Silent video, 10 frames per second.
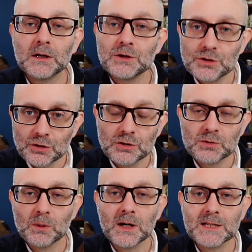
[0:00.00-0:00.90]

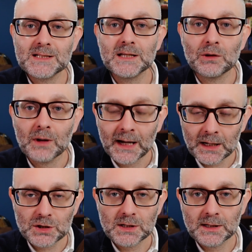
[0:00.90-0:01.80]
Choose words that you
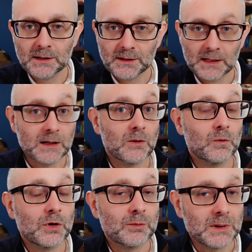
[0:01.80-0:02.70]
actually think
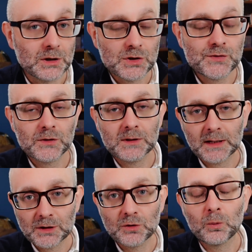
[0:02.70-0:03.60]
could be useful
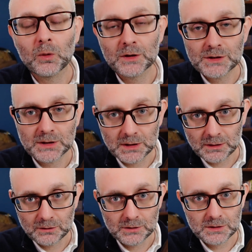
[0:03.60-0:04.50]
and you want to
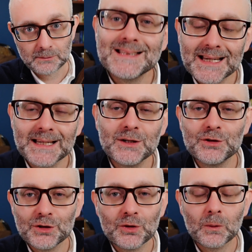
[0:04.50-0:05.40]
use. 10
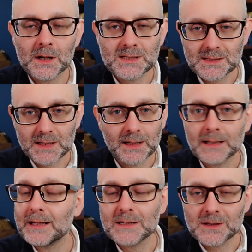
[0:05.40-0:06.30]
new words a day
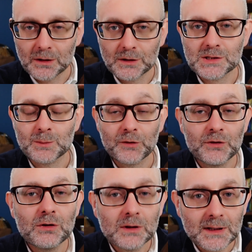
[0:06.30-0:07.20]
is awesome.
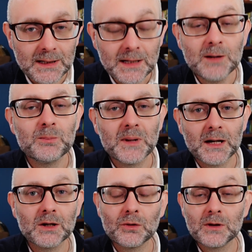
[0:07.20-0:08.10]
If you can keep
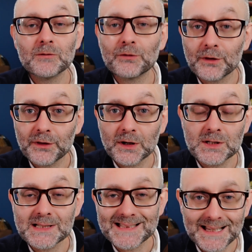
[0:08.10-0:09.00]
that going for
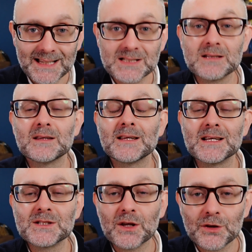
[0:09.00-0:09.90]
30 days,
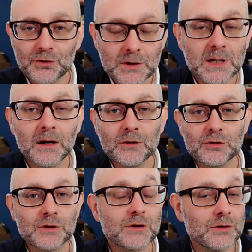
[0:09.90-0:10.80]
that's
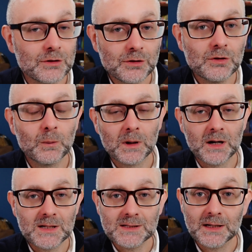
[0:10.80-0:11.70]
300 new
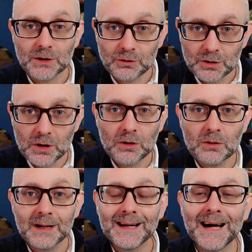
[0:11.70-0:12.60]
words that you
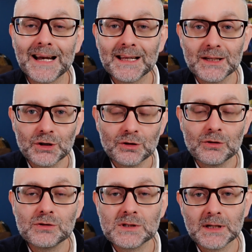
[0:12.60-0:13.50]
know and can
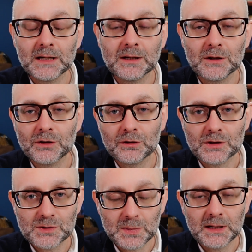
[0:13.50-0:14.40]
use in your
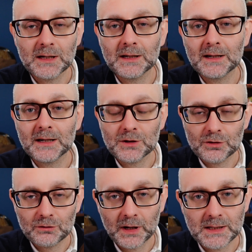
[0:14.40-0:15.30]
speaking and
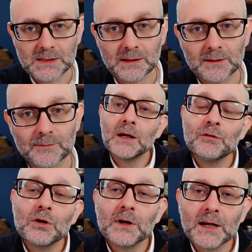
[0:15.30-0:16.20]
your writing.
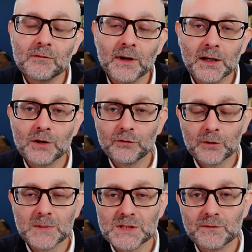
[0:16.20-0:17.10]
If you're getting value
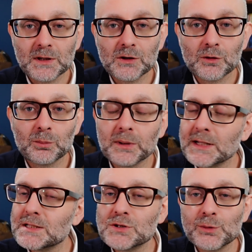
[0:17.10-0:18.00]
from this video,
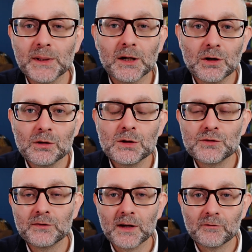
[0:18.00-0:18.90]
please do me a huge
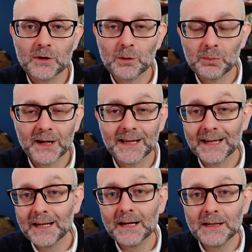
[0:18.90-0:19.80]
favor by
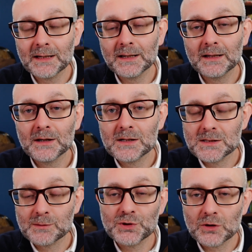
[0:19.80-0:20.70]
liking,
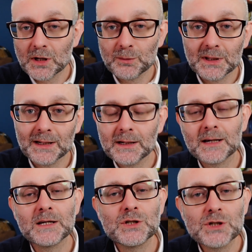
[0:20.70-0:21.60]
subscribing,
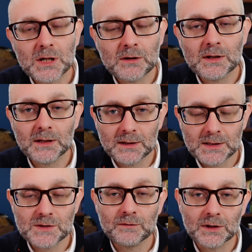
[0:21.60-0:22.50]
and sharing
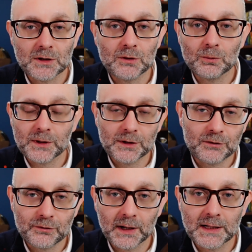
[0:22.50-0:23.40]
this video with your
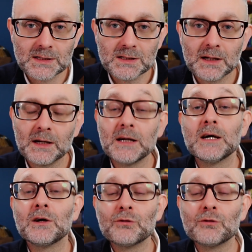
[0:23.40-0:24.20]
friends. It